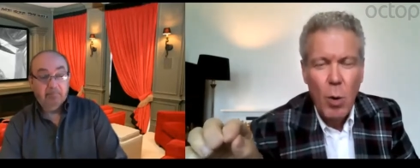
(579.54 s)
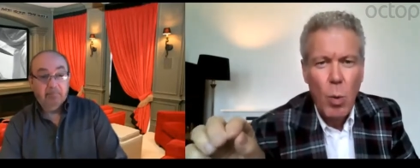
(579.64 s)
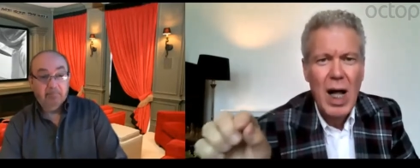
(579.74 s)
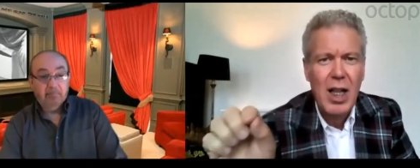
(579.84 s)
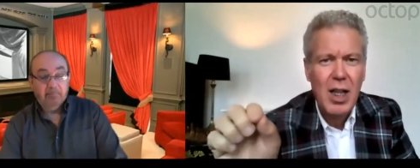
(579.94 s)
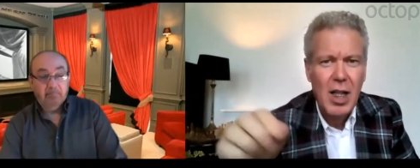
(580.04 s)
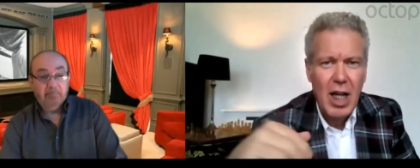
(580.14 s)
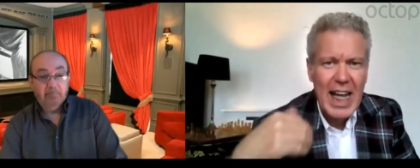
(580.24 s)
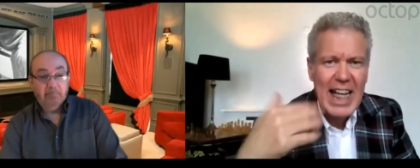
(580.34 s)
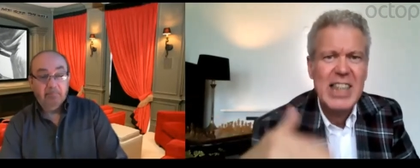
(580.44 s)
Speaker 1: well,
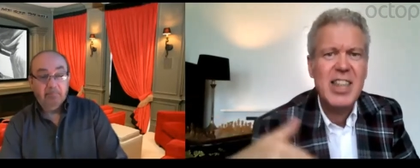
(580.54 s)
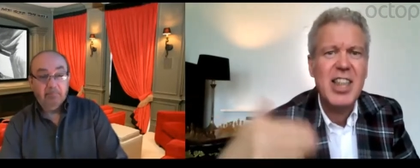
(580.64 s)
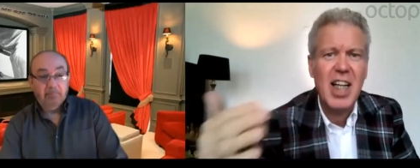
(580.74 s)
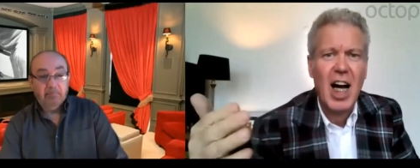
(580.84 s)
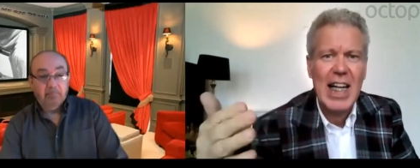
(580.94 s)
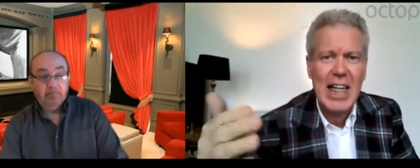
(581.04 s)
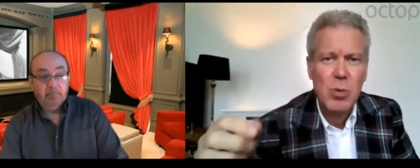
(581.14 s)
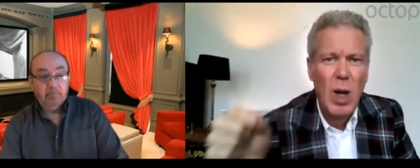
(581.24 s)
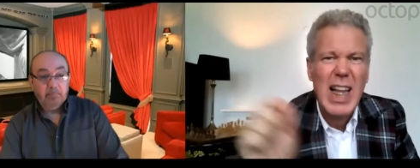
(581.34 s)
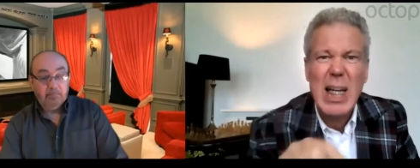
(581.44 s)
he's denying
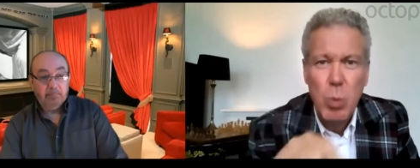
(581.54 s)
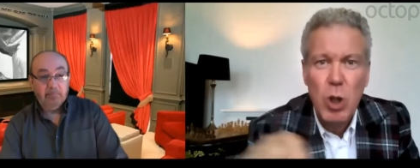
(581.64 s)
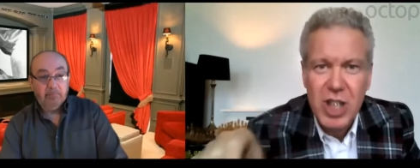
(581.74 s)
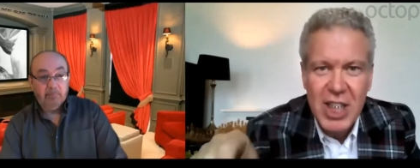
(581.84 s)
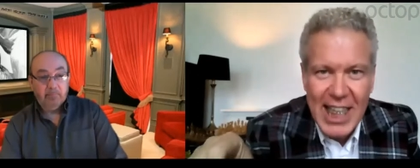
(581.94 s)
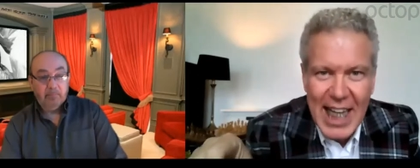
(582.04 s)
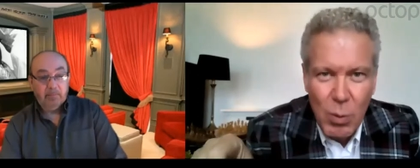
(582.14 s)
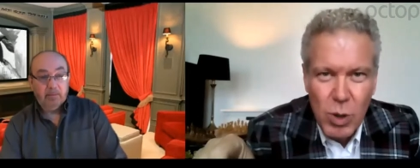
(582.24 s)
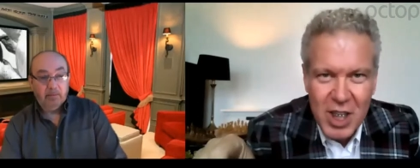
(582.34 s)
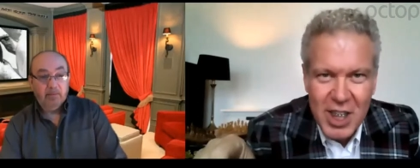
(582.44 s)
it. Well, he would say that,
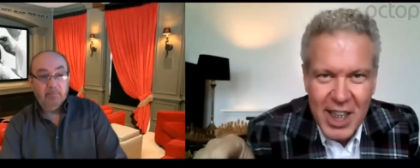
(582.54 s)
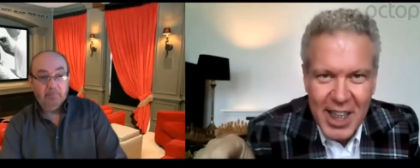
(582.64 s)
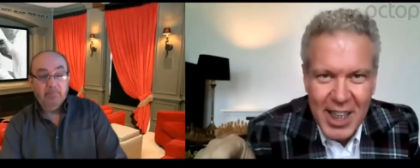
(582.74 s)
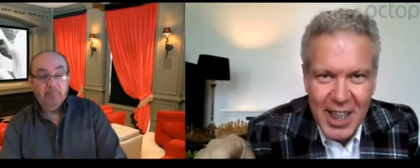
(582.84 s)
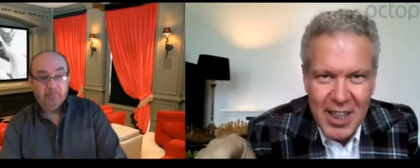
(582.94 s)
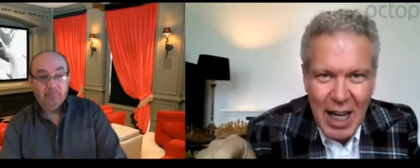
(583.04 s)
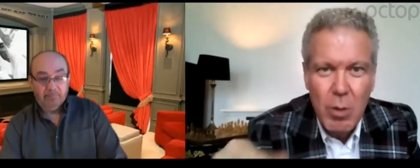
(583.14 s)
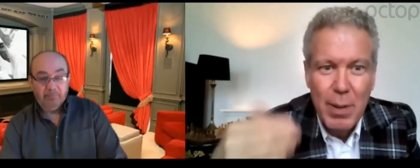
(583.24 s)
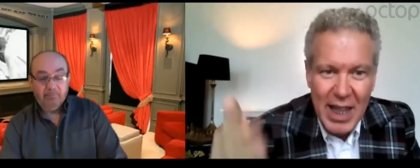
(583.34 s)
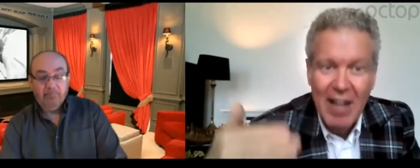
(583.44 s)
wouldn't he? That
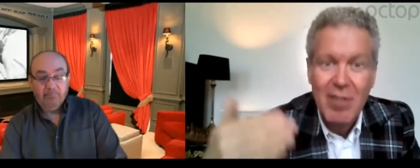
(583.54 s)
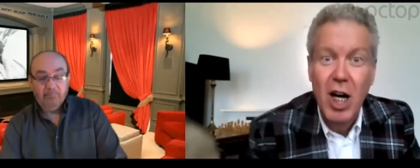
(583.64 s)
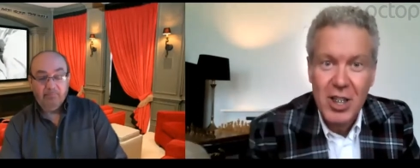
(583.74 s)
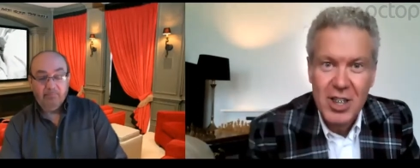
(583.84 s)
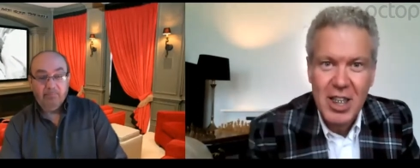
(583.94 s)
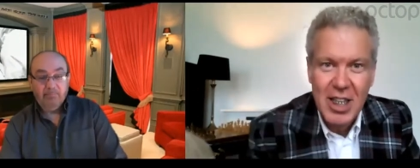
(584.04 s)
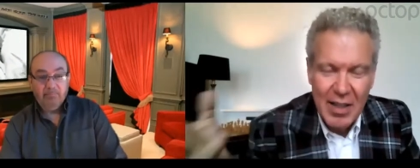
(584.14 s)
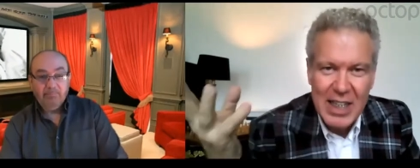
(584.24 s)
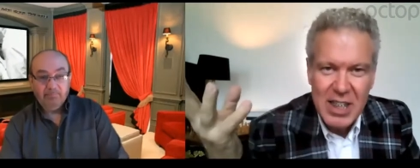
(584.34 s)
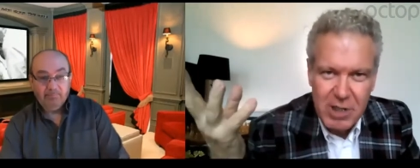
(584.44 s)
would be their answer, and
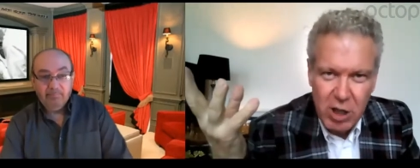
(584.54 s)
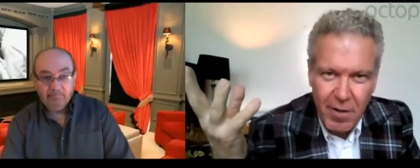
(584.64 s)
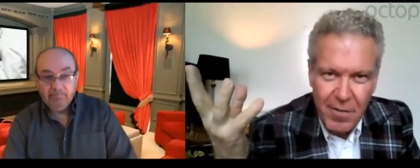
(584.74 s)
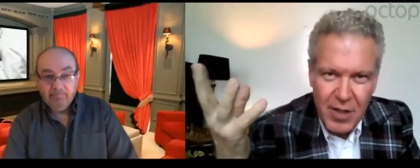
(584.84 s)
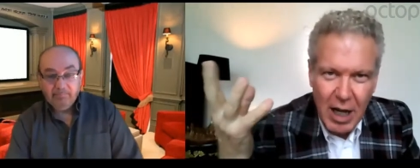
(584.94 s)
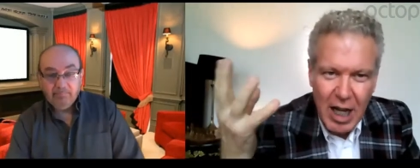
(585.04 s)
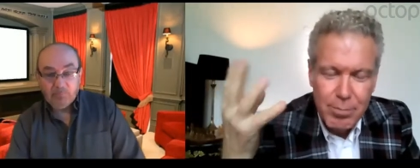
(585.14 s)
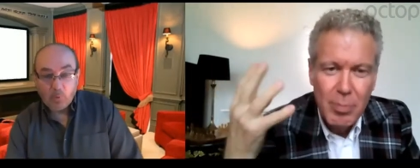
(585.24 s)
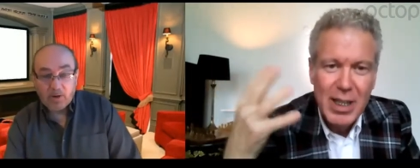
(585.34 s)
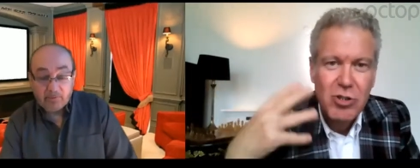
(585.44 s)
that's a sort of uh,
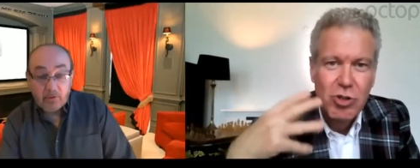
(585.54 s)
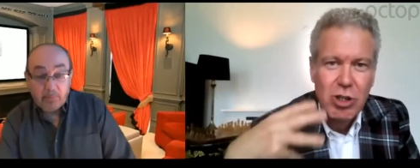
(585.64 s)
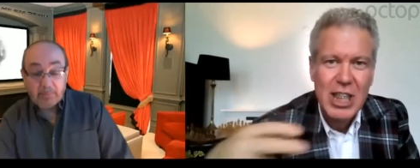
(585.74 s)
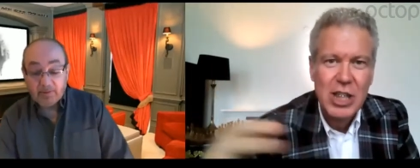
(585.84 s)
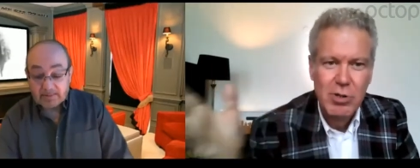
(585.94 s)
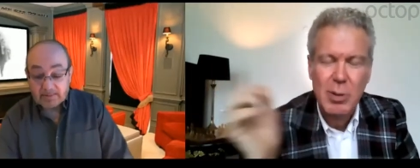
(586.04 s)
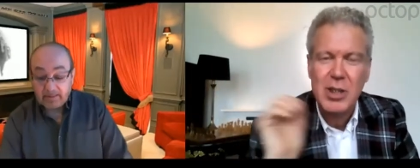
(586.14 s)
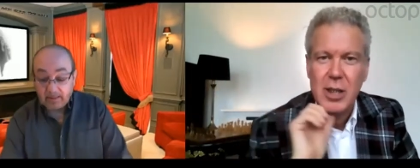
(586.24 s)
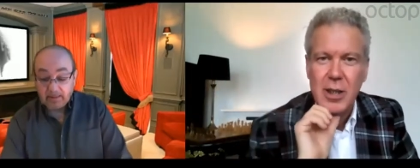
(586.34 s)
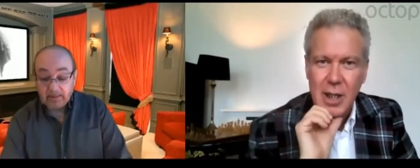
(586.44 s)
Speaker 2: probably a few people saying
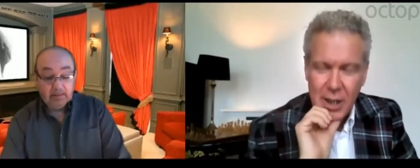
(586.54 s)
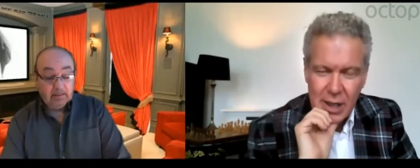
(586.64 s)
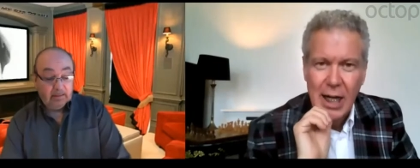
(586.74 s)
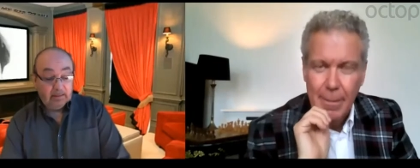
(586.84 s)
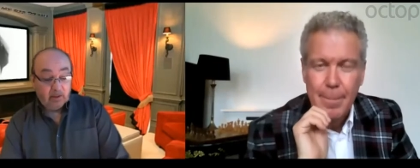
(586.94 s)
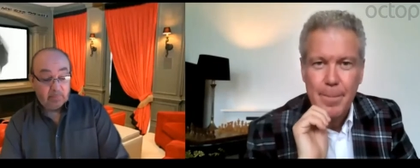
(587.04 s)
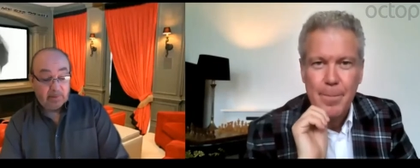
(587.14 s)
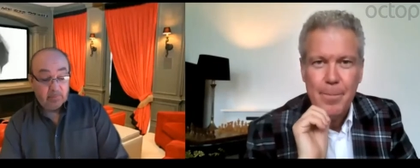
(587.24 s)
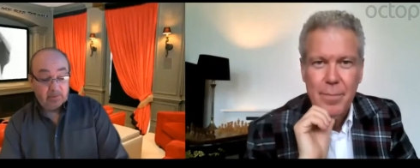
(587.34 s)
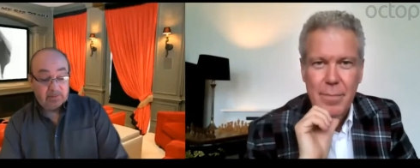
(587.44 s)
that. Yeah. A lot of
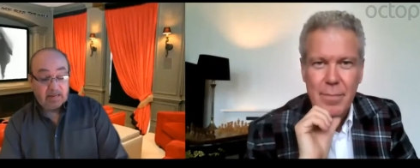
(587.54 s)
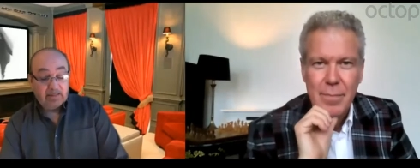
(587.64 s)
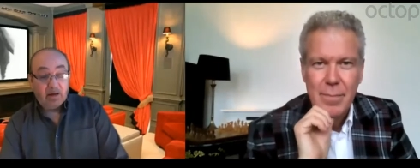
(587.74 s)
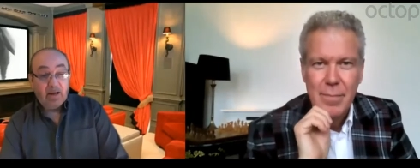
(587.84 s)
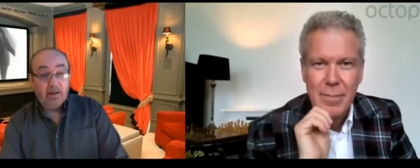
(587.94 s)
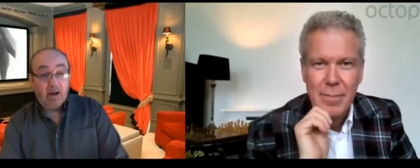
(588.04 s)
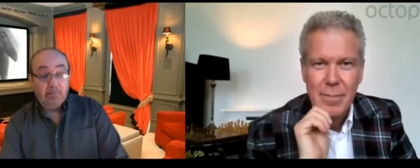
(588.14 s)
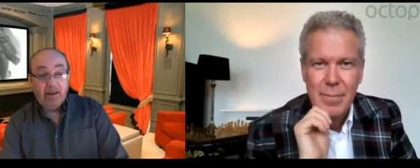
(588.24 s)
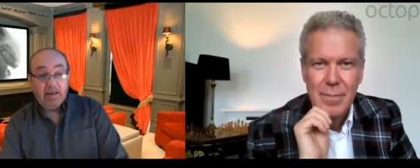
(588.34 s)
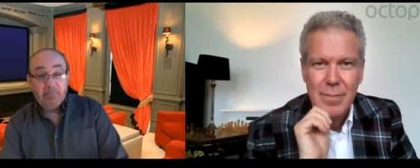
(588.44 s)
people say that I, I'm
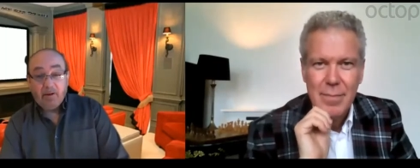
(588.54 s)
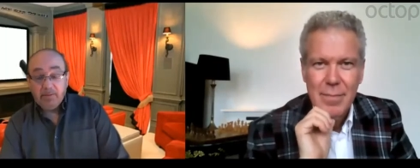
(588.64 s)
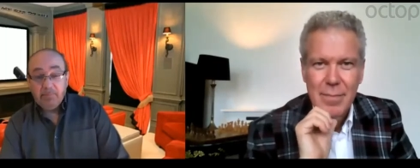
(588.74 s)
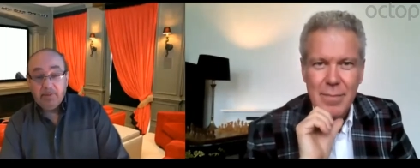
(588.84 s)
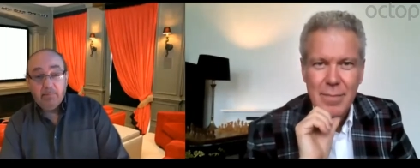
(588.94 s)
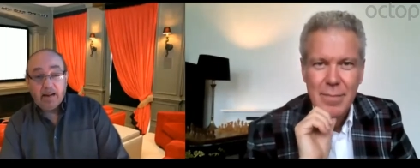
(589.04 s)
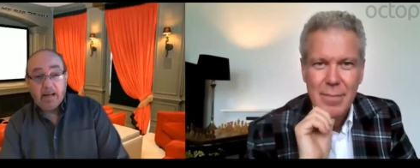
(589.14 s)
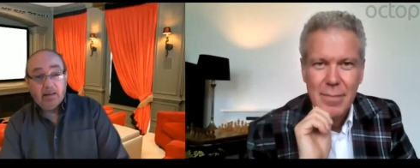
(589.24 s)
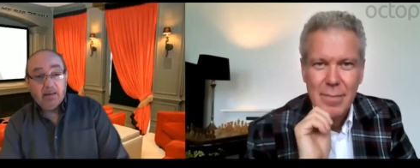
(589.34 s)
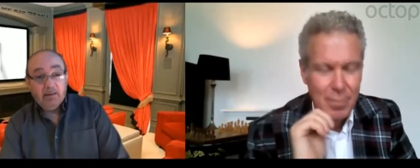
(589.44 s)
paid by the Men in Black
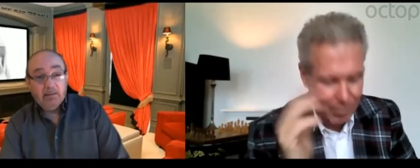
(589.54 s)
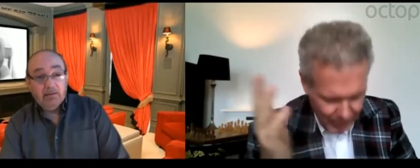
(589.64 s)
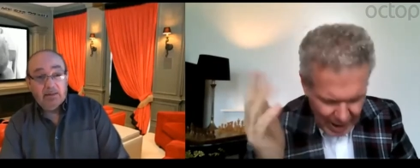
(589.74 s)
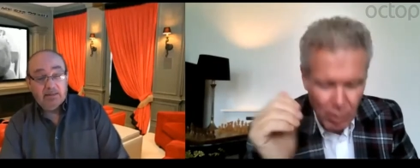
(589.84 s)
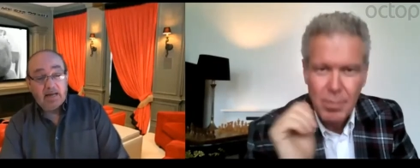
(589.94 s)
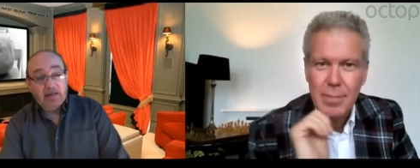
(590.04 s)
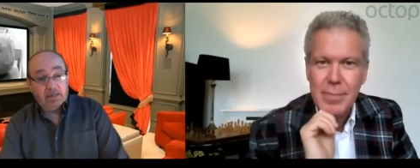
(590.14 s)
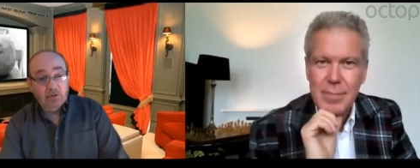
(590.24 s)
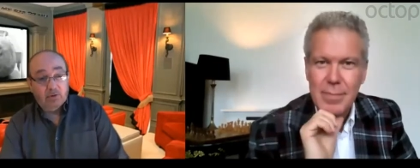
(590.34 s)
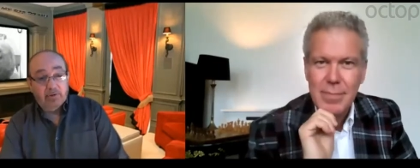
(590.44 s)
to say yeah. it's
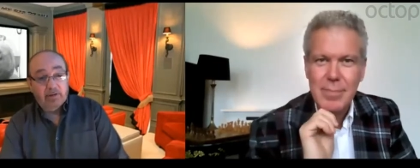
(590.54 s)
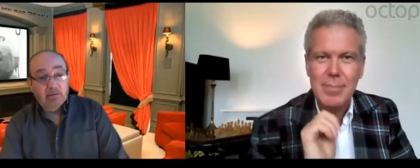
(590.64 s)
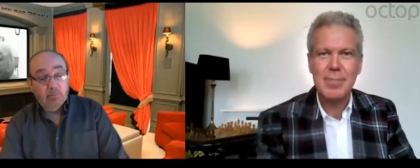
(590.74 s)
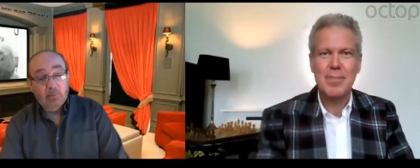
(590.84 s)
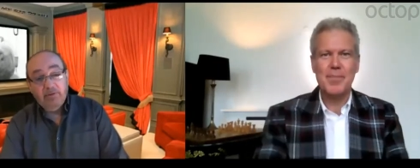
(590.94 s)
not real when